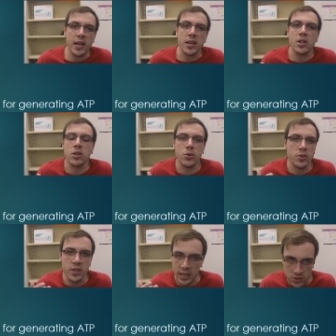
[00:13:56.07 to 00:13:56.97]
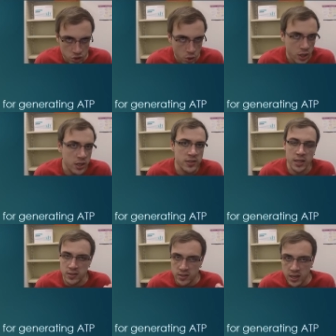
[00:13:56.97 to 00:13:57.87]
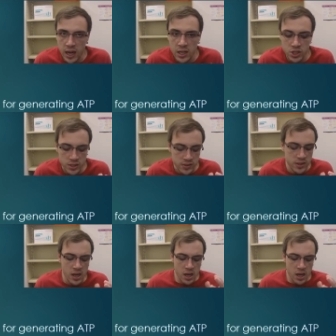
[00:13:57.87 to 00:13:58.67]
include like sugars and starches,